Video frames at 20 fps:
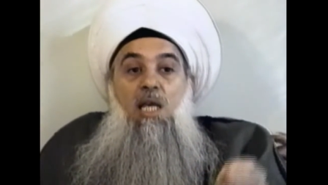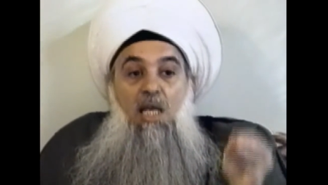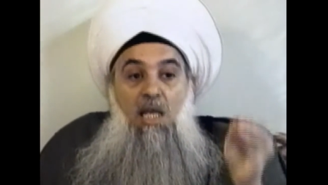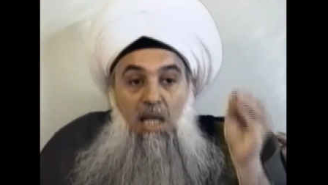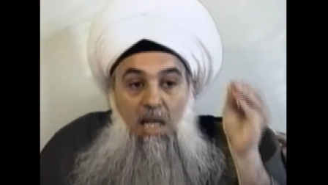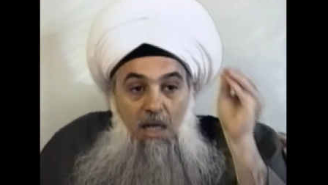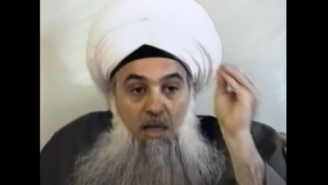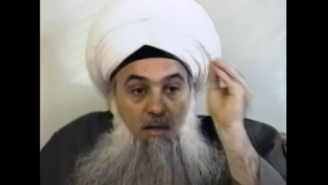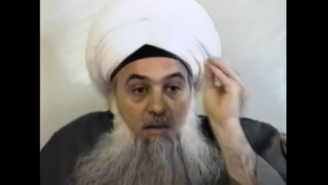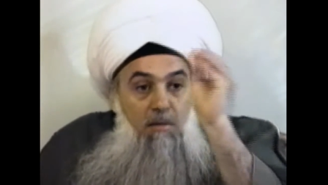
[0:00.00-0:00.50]

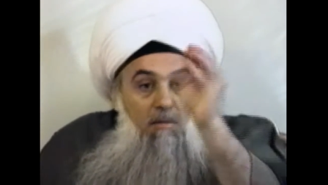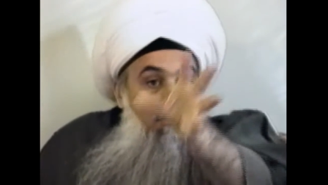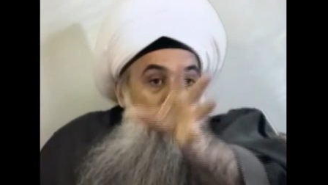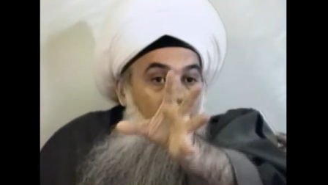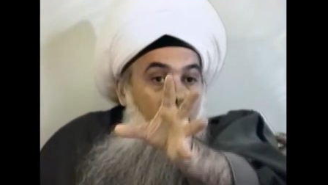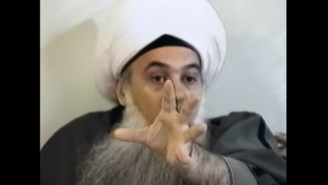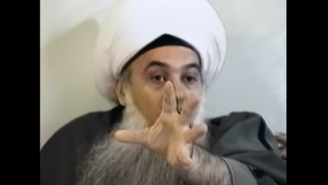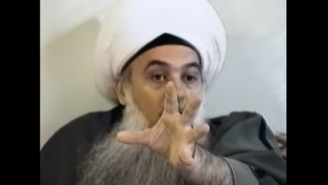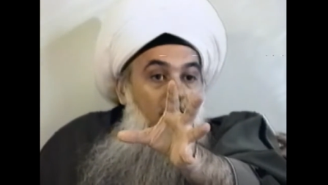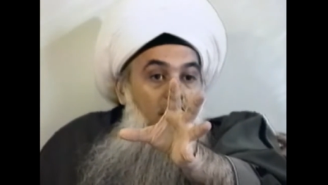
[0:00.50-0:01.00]
in
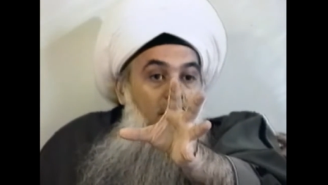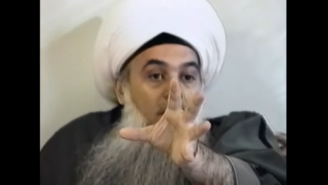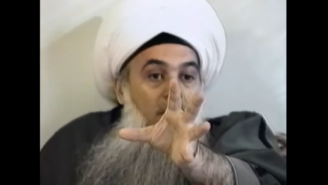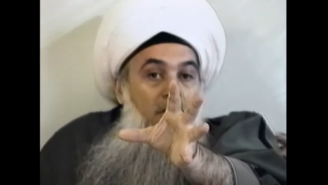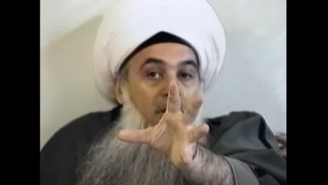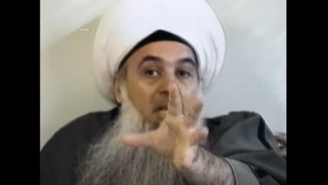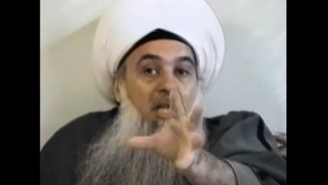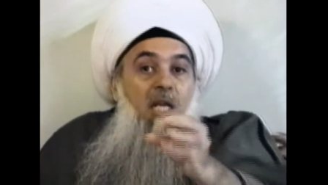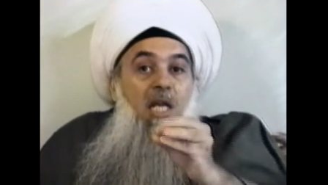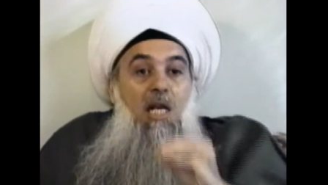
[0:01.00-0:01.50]

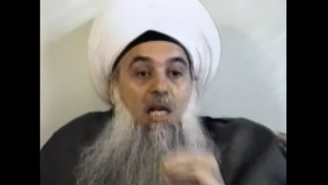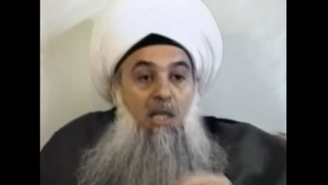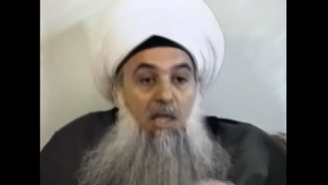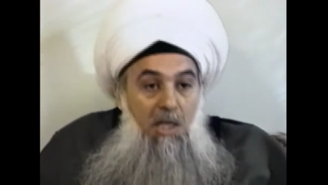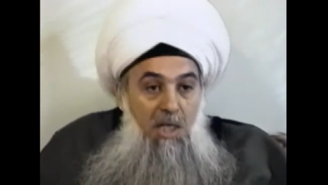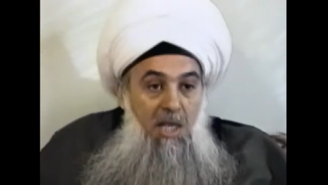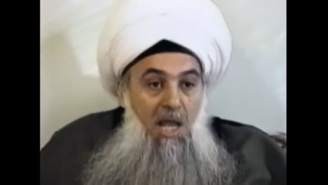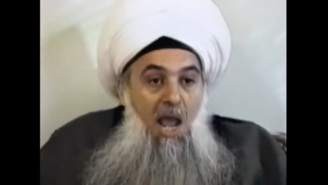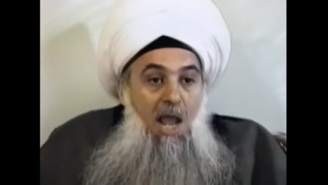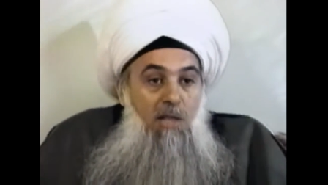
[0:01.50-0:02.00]
real
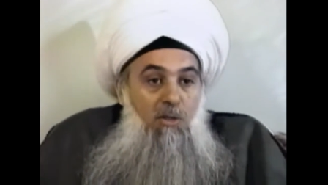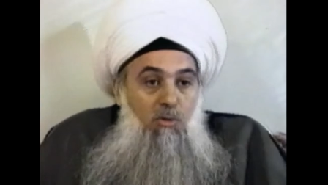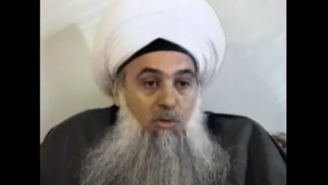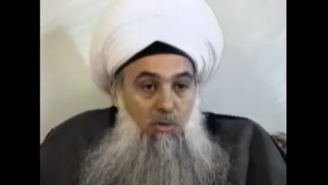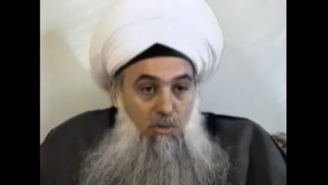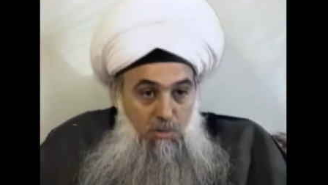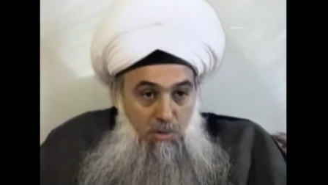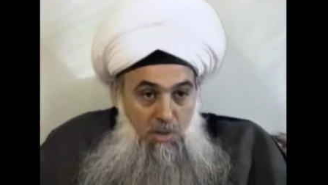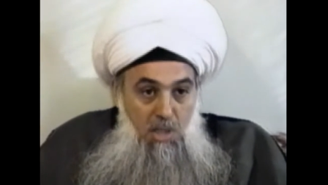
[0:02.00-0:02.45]
creator.